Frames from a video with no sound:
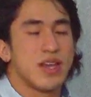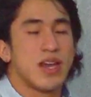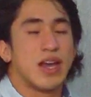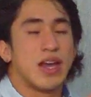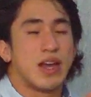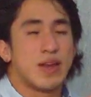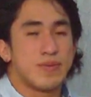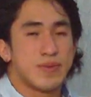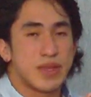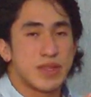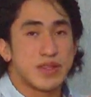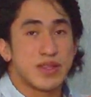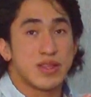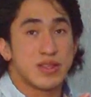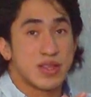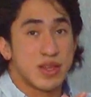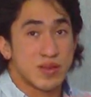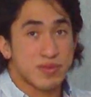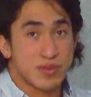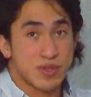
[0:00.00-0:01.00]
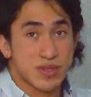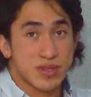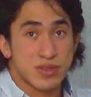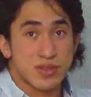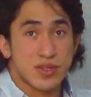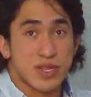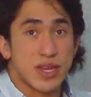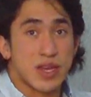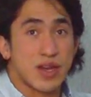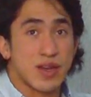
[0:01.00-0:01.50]
habit that we
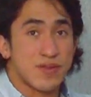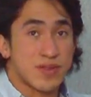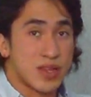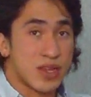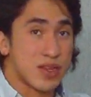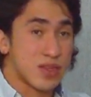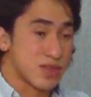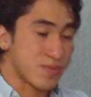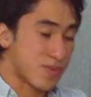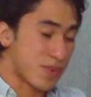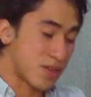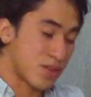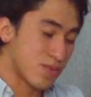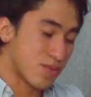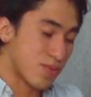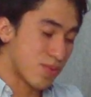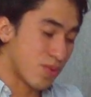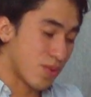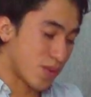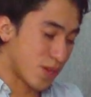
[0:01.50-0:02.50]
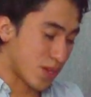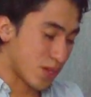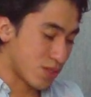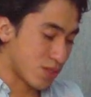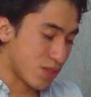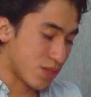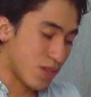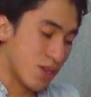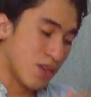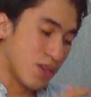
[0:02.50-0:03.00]
should have that is very important,
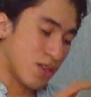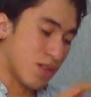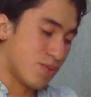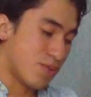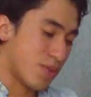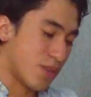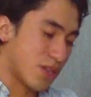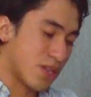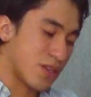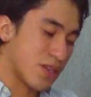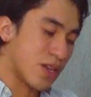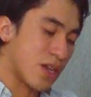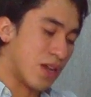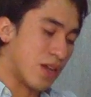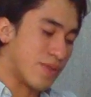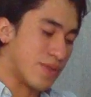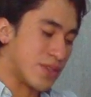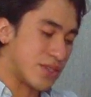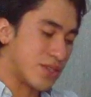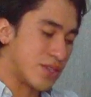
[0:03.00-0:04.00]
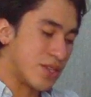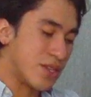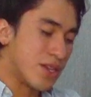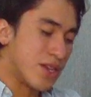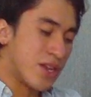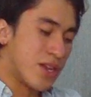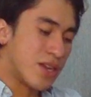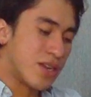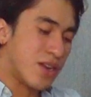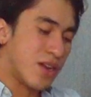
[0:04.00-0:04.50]
reading habit.
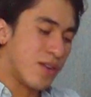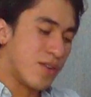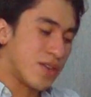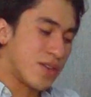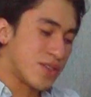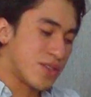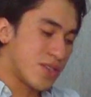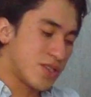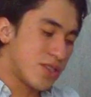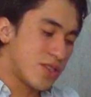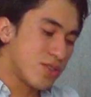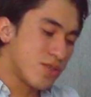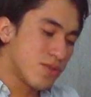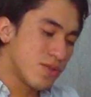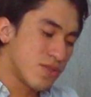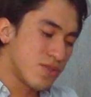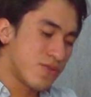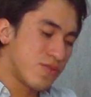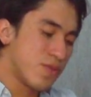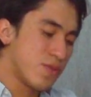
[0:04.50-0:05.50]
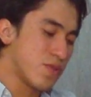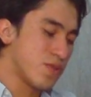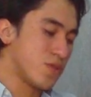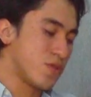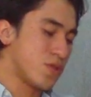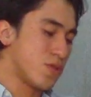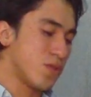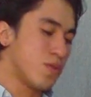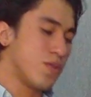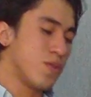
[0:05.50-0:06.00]
Now, is this a useful
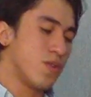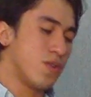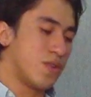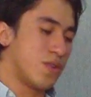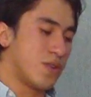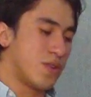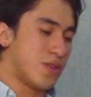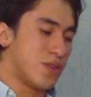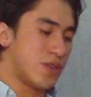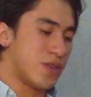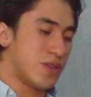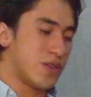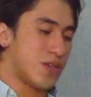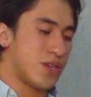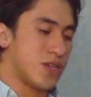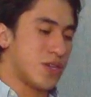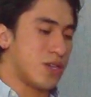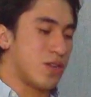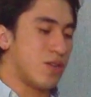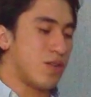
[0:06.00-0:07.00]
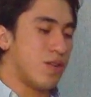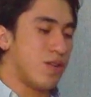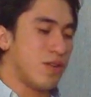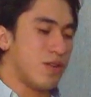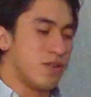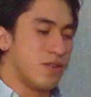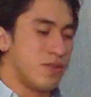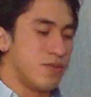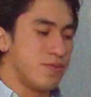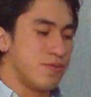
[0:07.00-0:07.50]
tool at all?
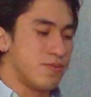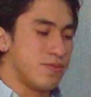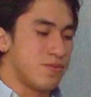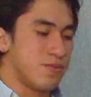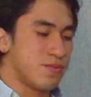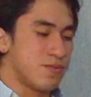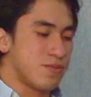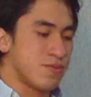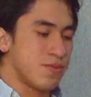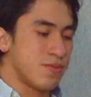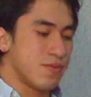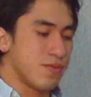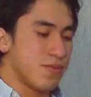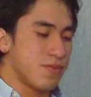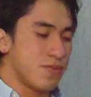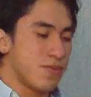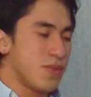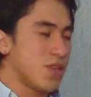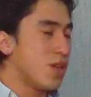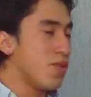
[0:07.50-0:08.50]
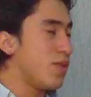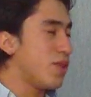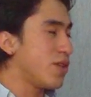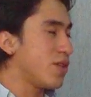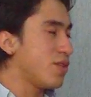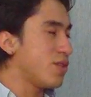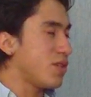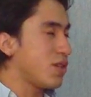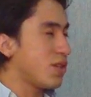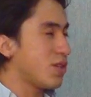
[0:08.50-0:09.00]
What do
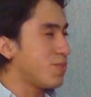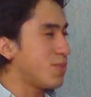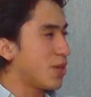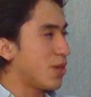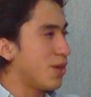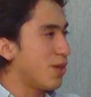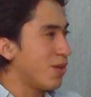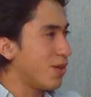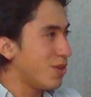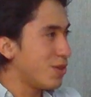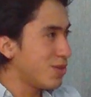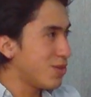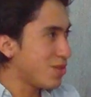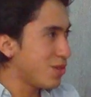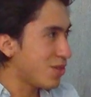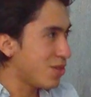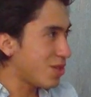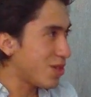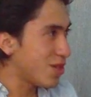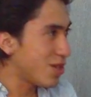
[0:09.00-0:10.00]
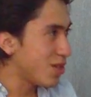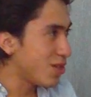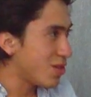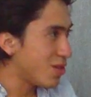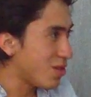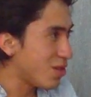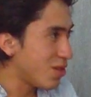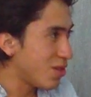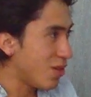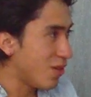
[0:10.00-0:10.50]
you think, Miguel? Do you think
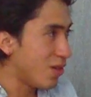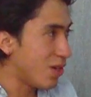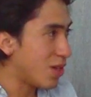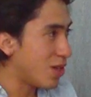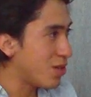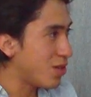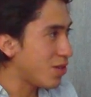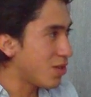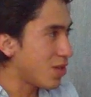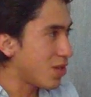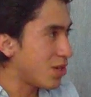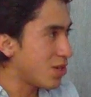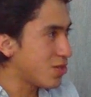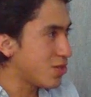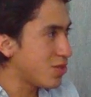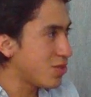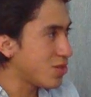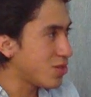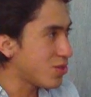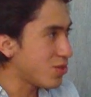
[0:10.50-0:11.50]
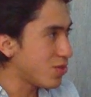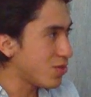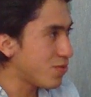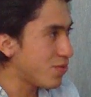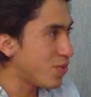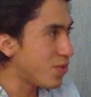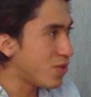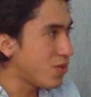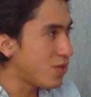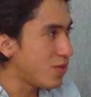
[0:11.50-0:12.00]
online education is
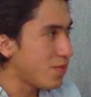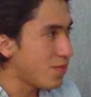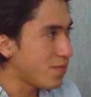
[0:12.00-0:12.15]
useful?